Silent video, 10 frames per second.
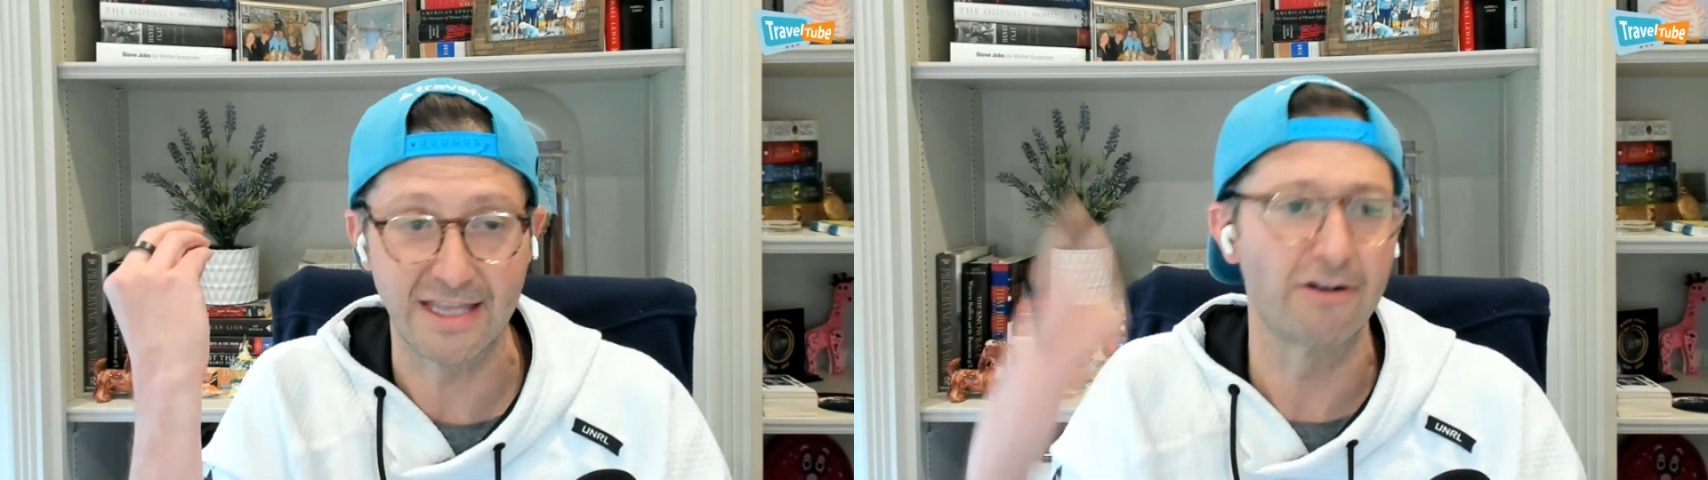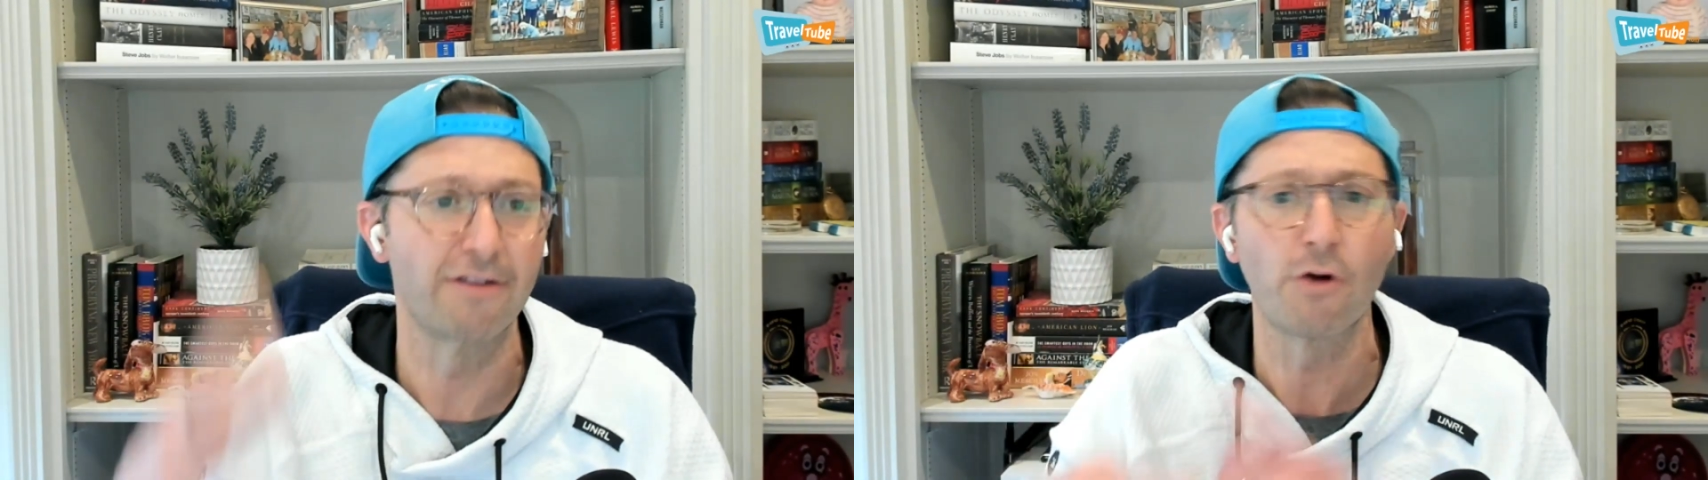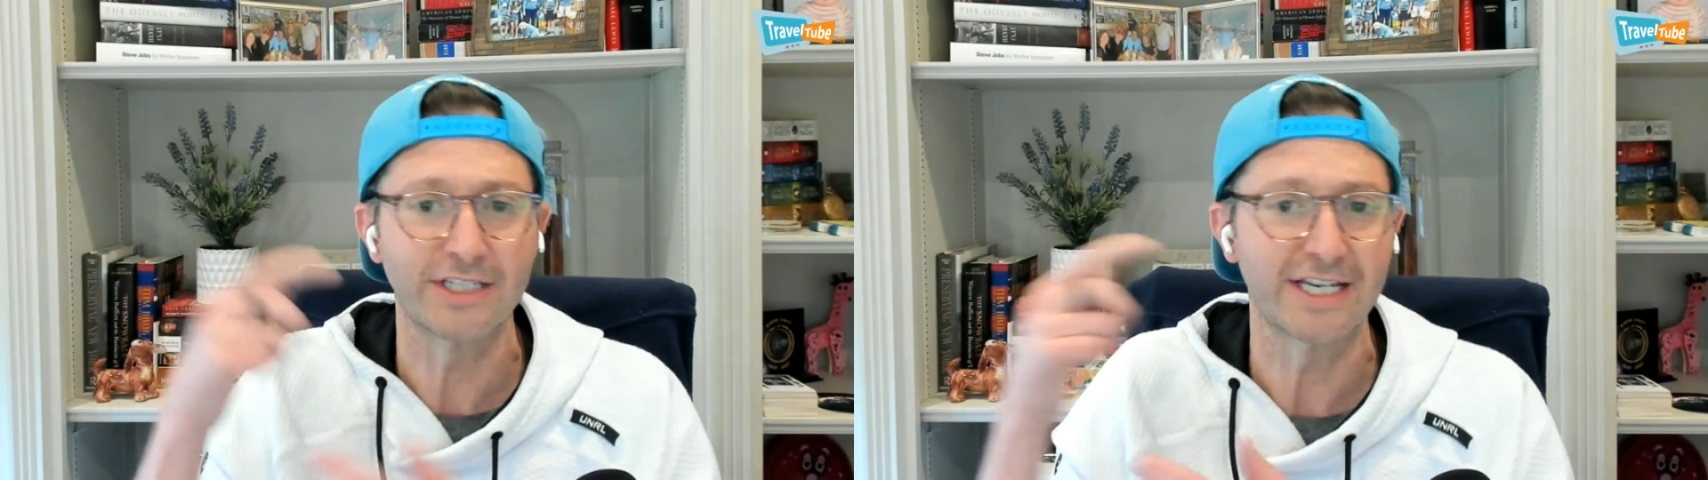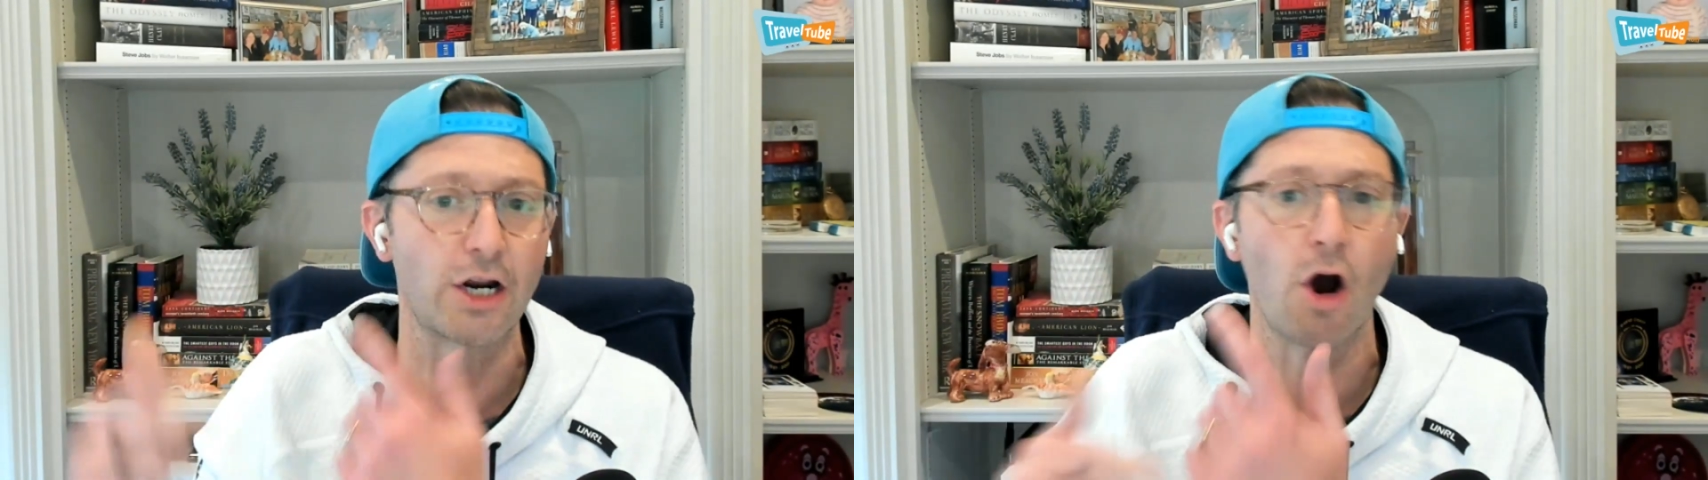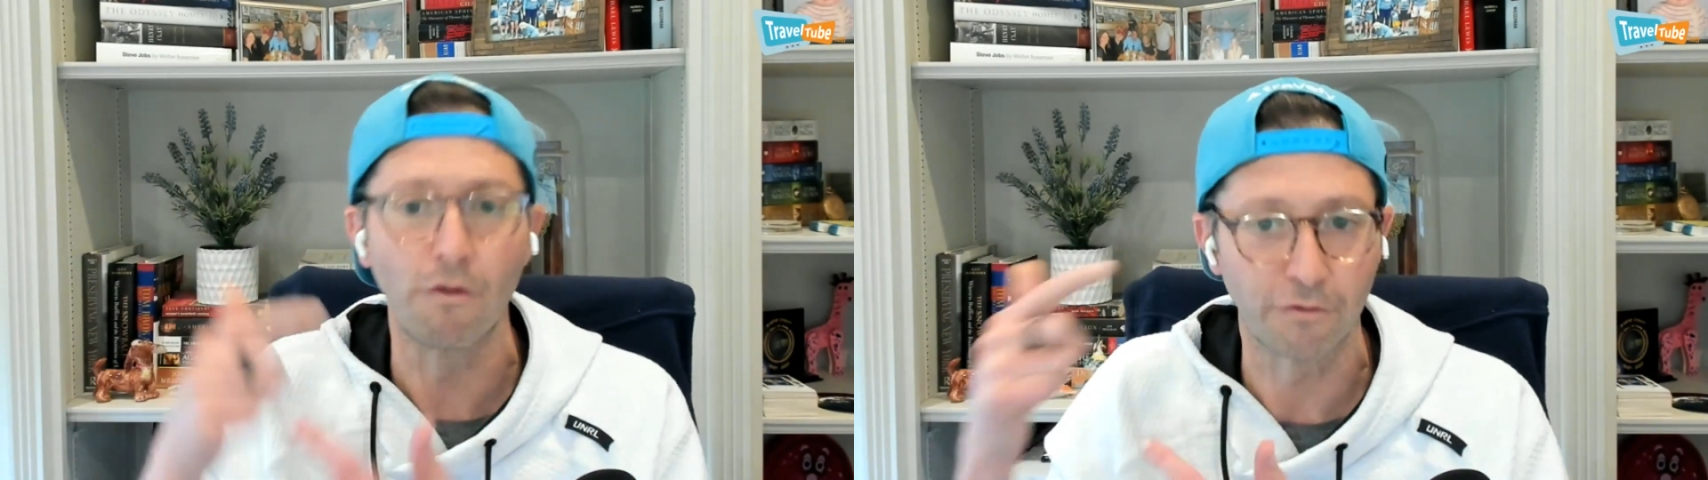And of course I can
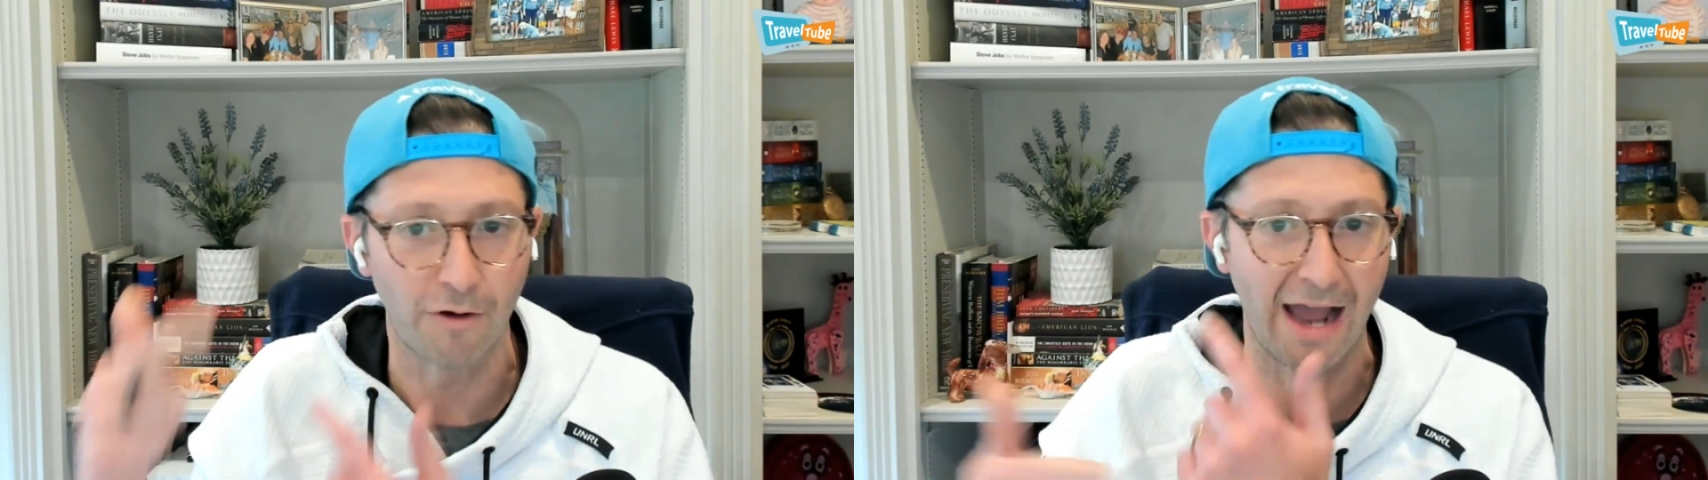override if